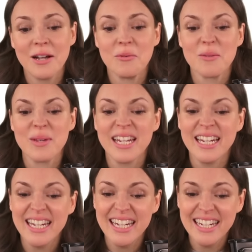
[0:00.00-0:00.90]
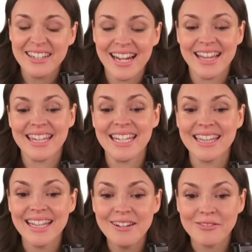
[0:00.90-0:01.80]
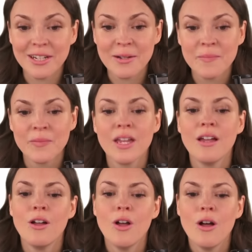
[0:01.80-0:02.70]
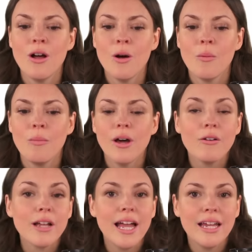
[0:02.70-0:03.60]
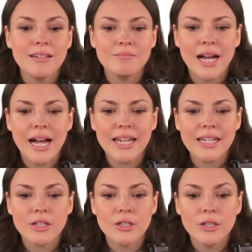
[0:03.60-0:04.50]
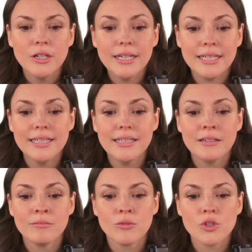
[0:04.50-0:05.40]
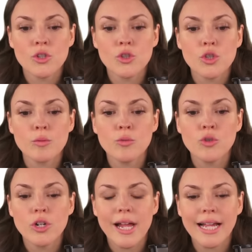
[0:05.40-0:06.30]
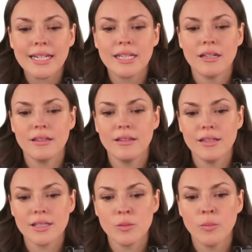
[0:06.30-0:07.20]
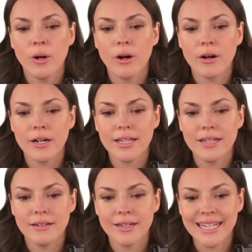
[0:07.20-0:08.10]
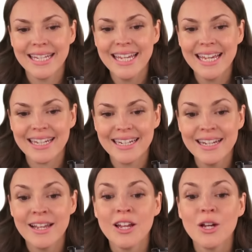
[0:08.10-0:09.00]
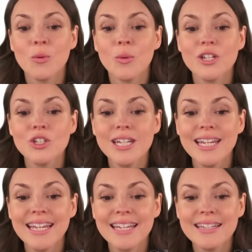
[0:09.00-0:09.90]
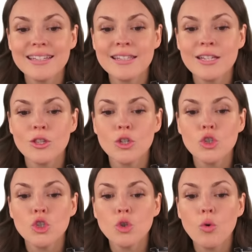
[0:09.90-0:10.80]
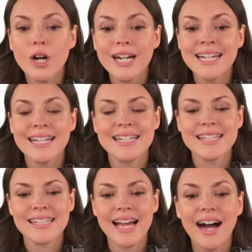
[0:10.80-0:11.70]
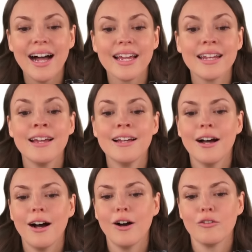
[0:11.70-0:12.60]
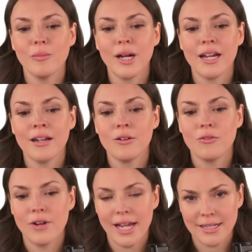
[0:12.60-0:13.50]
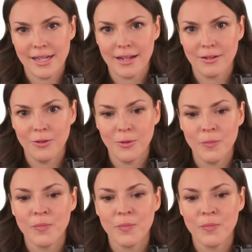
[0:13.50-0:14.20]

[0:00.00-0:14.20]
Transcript: I want to be here at the 11. But okay, I could just subtract this part here again, which is the short side of my rectangle.